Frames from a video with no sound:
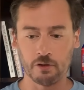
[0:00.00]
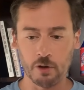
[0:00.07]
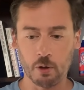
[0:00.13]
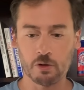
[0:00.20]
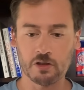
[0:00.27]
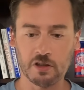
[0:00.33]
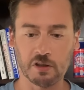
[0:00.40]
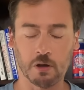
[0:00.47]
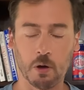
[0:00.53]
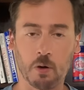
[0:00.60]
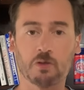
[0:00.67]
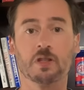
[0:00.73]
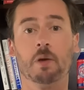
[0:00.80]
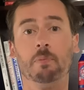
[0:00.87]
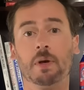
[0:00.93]
Those
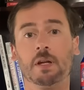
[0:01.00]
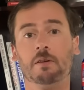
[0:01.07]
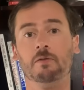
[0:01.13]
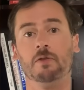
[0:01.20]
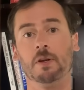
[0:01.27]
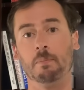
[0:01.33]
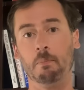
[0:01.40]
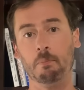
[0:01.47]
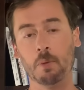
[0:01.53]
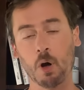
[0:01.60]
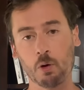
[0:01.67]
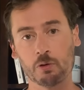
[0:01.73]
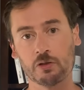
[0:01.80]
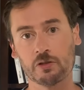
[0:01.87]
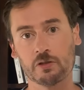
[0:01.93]
heroes that benefit
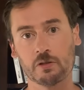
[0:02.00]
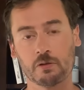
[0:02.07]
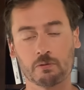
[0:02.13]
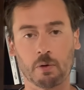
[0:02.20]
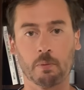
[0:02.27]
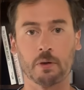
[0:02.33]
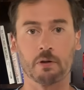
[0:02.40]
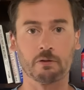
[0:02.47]
most from their